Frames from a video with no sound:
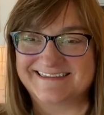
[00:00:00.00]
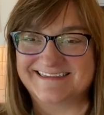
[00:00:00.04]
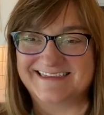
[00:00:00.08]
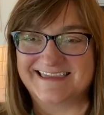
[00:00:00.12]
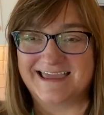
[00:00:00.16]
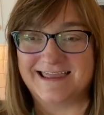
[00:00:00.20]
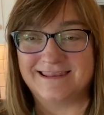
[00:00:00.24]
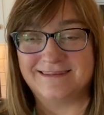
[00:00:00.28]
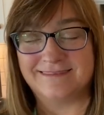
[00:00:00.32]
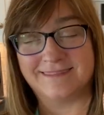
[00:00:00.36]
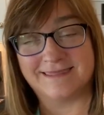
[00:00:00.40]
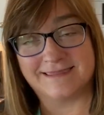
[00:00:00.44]

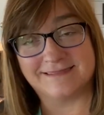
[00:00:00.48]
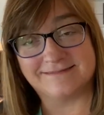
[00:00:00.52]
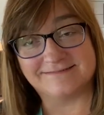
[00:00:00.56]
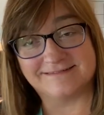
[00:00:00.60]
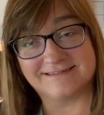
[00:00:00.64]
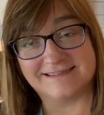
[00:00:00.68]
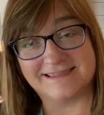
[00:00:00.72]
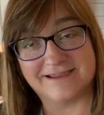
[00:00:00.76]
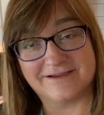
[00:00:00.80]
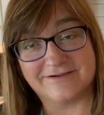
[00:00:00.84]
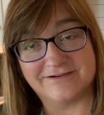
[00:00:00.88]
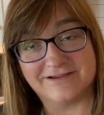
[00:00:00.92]
and thanks to
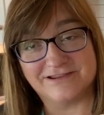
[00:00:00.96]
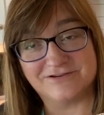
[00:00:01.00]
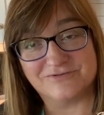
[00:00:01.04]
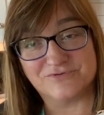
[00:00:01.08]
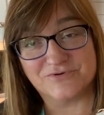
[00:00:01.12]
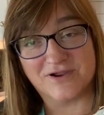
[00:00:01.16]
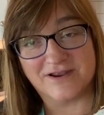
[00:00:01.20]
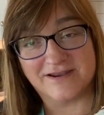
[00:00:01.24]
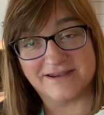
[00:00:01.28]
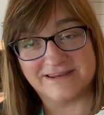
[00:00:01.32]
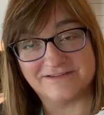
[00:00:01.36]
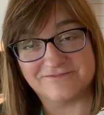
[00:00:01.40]
Gary and
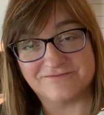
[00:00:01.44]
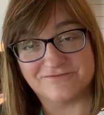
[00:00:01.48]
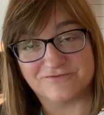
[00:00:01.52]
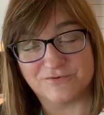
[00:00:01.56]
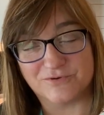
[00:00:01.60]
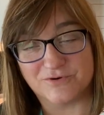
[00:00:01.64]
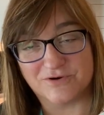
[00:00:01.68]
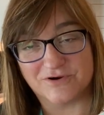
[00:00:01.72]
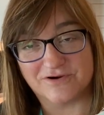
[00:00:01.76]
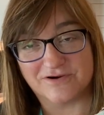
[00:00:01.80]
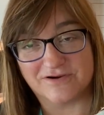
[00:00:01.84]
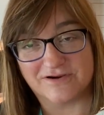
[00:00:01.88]
Ronnie
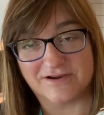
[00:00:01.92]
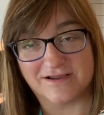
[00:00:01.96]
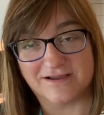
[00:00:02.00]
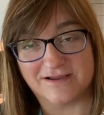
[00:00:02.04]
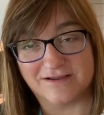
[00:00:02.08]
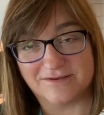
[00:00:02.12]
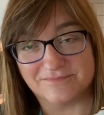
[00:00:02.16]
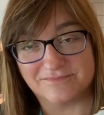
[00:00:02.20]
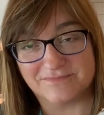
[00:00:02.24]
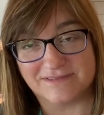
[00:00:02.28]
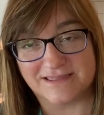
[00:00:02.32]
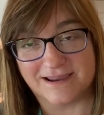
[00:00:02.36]
for
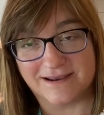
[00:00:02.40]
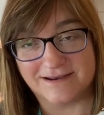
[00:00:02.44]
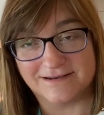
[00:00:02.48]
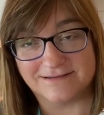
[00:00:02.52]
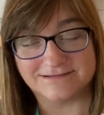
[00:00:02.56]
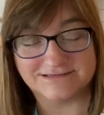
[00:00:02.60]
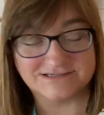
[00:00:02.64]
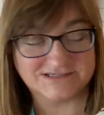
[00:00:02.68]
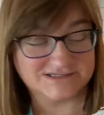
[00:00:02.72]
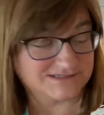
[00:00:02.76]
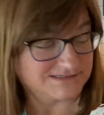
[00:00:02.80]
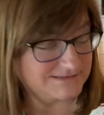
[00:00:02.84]
um, kind
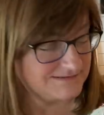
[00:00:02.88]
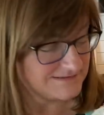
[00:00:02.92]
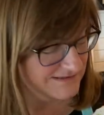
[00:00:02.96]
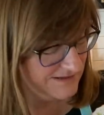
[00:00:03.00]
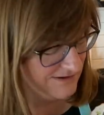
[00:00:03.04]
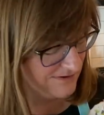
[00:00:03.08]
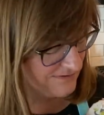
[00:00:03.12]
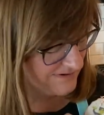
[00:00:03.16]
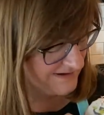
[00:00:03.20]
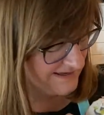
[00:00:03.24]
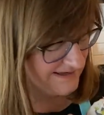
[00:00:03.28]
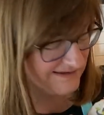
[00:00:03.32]
of just, you
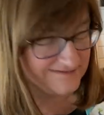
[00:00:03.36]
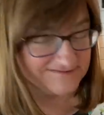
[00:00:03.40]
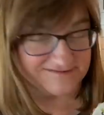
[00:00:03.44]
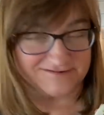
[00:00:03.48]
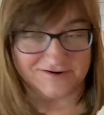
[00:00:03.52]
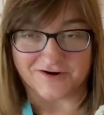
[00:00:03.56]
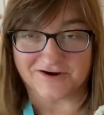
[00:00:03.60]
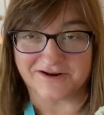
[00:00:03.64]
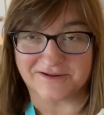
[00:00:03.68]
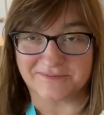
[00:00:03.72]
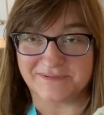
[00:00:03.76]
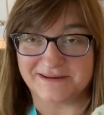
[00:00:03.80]
know,
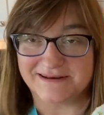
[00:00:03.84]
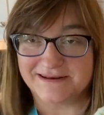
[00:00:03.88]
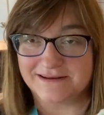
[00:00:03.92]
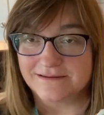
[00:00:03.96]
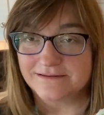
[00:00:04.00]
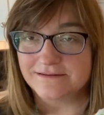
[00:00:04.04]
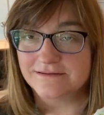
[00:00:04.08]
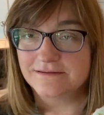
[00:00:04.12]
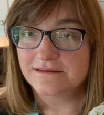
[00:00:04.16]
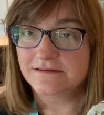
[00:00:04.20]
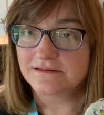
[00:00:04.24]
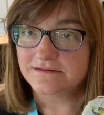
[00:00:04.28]
kickstarting me to
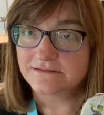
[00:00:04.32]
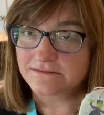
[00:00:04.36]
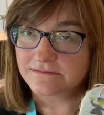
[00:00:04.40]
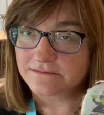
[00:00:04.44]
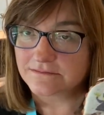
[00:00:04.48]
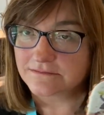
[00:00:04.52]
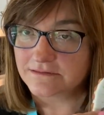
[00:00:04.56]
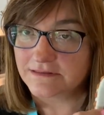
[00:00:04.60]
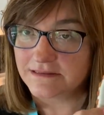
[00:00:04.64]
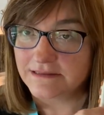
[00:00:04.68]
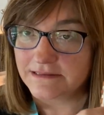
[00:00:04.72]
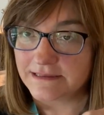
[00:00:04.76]

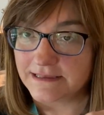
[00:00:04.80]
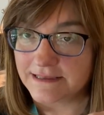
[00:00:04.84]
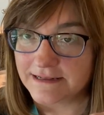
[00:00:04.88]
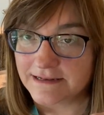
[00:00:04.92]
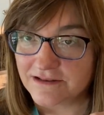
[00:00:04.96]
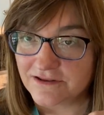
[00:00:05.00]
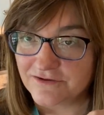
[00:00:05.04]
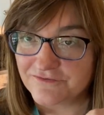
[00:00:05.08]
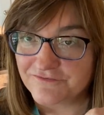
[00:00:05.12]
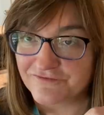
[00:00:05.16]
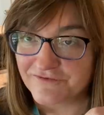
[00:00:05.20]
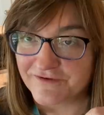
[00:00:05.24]
get a
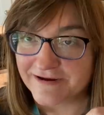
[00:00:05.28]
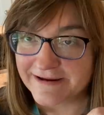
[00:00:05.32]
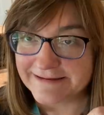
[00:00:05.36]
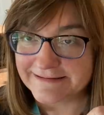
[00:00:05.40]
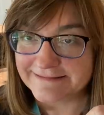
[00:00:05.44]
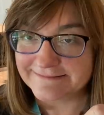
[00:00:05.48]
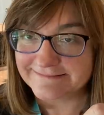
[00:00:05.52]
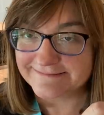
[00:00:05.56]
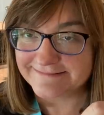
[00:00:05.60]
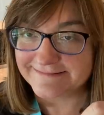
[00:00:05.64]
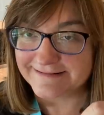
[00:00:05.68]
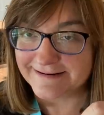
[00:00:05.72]
little
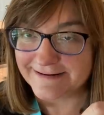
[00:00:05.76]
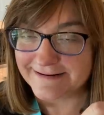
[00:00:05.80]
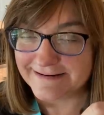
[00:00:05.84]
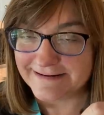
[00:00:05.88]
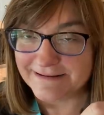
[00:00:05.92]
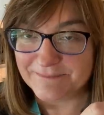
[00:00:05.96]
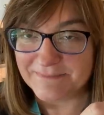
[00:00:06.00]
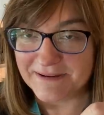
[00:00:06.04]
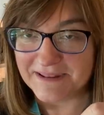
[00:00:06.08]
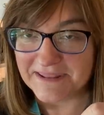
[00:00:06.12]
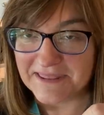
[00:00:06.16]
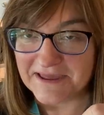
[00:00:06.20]
Frankenstein
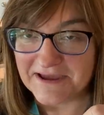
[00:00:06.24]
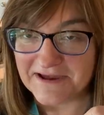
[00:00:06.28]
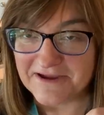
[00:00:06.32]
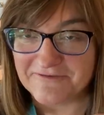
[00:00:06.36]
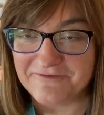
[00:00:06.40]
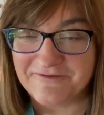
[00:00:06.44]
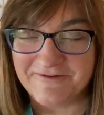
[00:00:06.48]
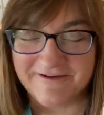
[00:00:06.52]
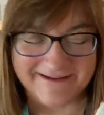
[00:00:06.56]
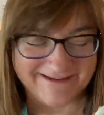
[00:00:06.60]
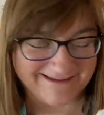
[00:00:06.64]
in my life.